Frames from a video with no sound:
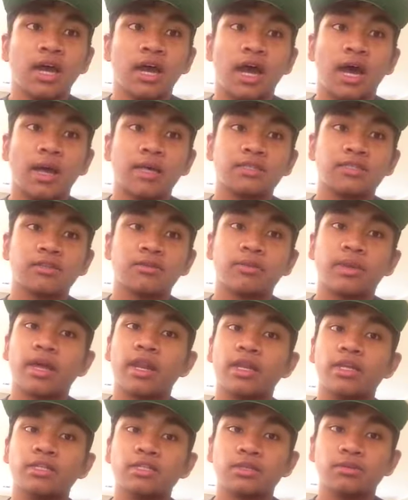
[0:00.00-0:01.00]
I still
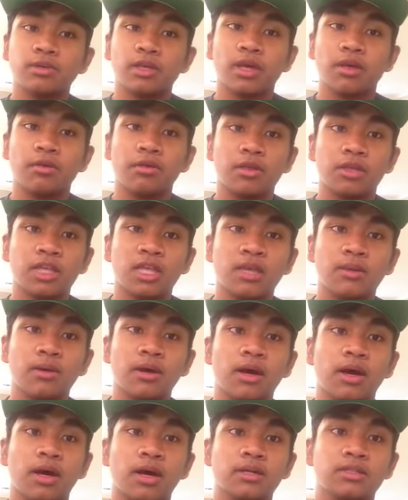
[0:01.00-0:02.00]
managed to be able
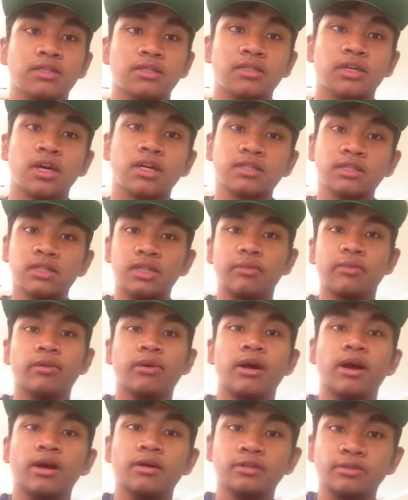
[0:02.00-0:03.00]
to talk
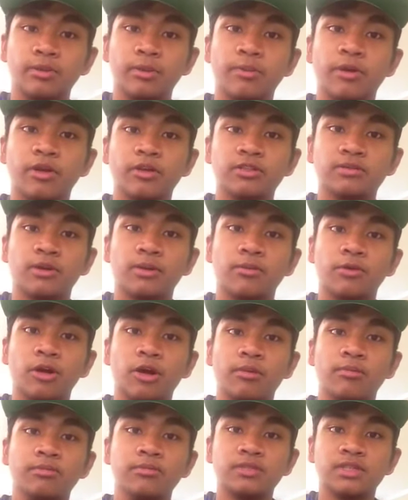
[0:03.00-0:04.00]
to my parents about
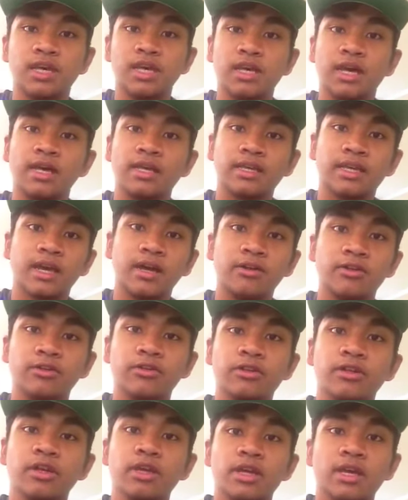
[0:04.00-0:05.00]
problems I
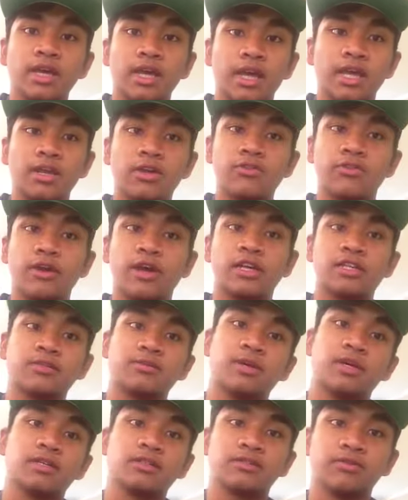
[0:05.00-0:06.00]
encountered in other
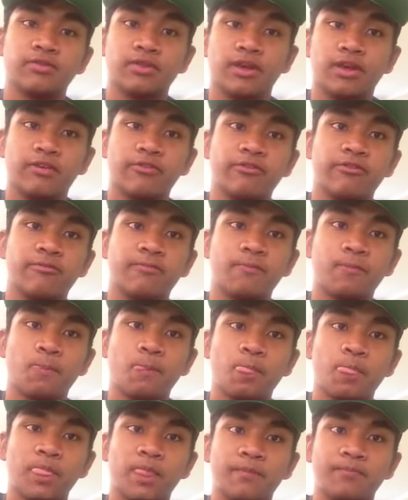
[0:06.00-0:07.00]
aspects of life.
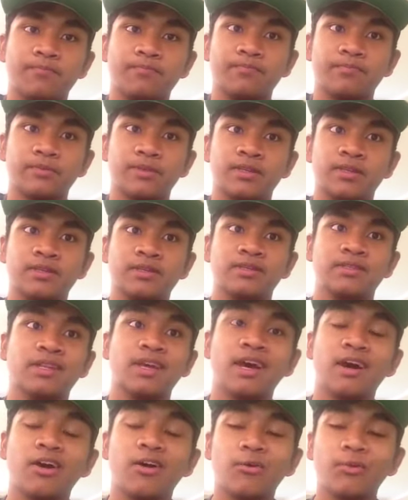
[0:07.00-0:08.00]

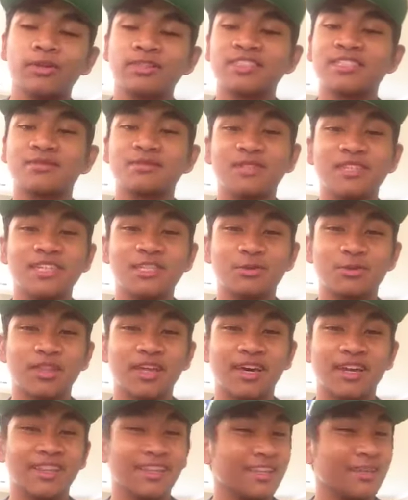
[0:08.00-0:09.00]
Now, what's a speech
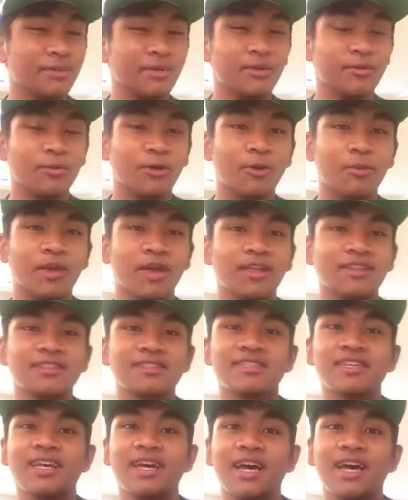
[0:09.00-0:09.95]
without a little bit of romance?